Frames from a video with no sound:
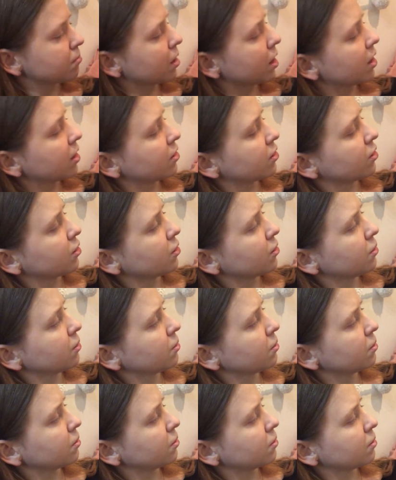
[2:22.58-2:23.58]
I don't
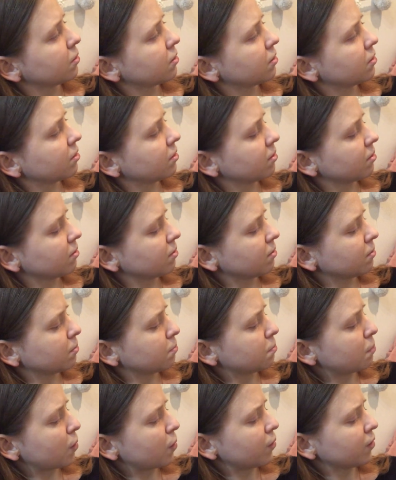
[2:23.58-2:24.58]
know,
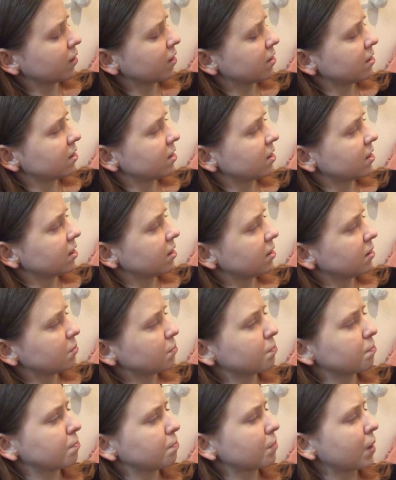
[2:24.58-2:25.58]

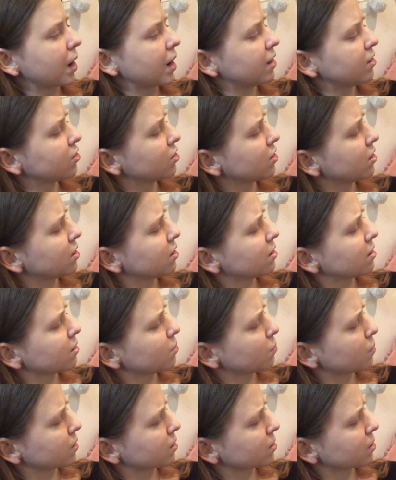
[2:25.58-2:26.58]
burgundy pages
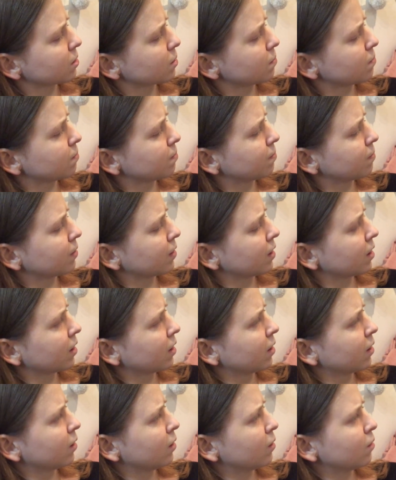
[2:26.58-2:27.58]
with some
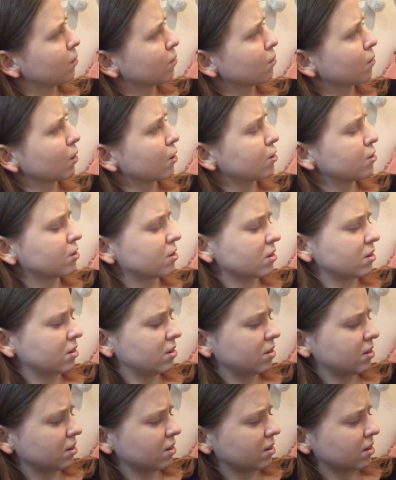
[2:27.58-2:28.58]

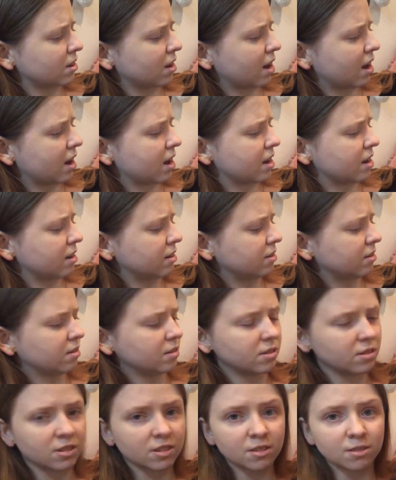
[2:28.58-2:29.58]
roses
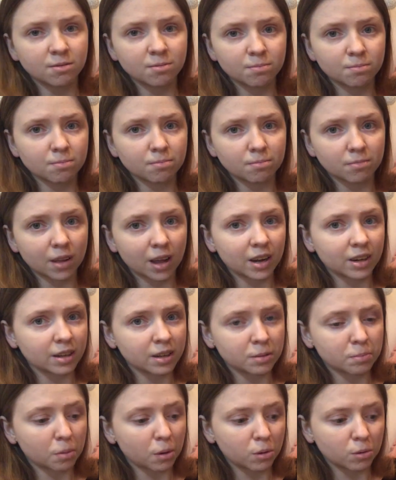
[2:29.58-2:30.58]
and
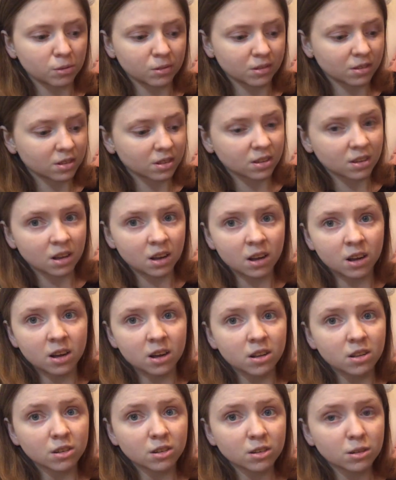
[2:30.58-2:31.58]
lightning bolts.
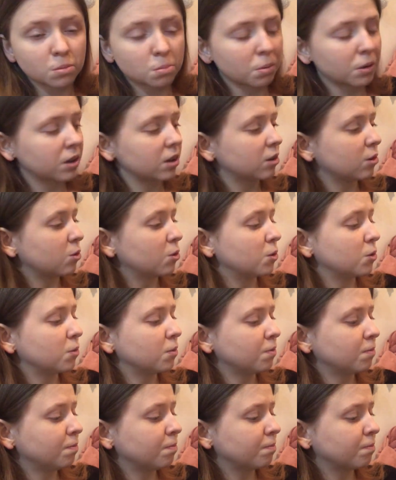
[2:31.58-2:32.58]
Looks pretty
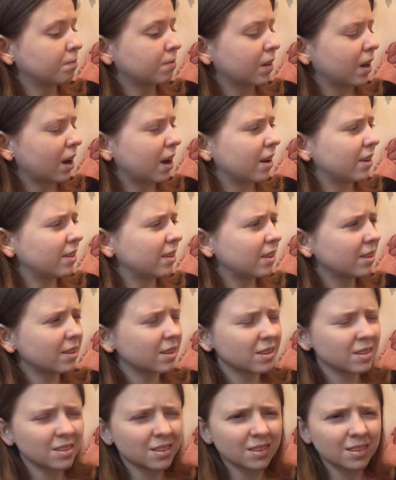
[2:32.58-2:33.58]
cool. I think
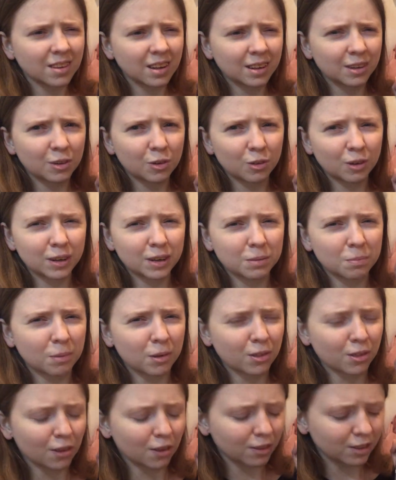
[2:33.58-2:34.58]
this is like Greek
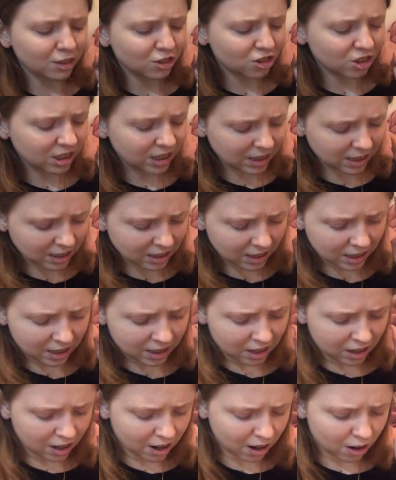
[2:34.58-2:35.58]
mythology.
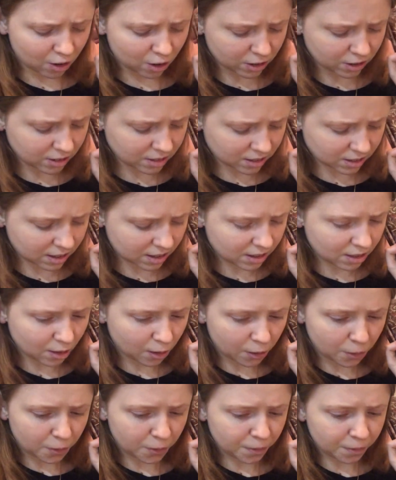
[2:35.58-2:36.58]
Honestly
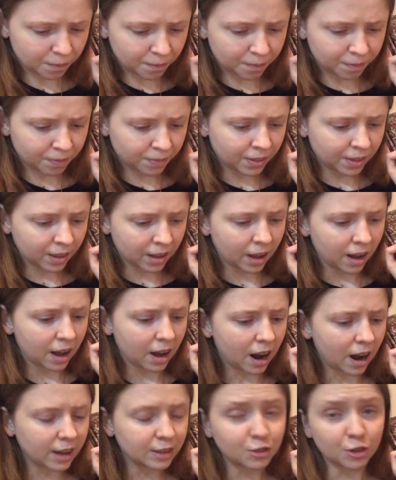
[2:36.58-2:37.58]
though,
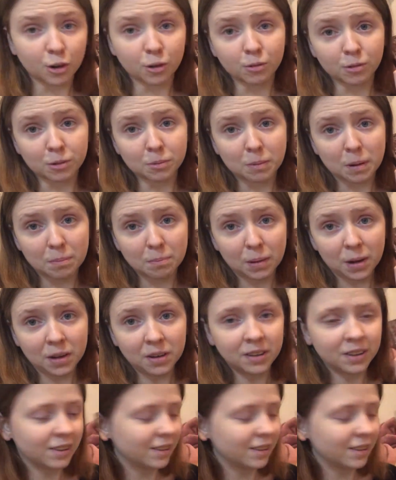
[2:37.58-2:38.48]
I don't remember.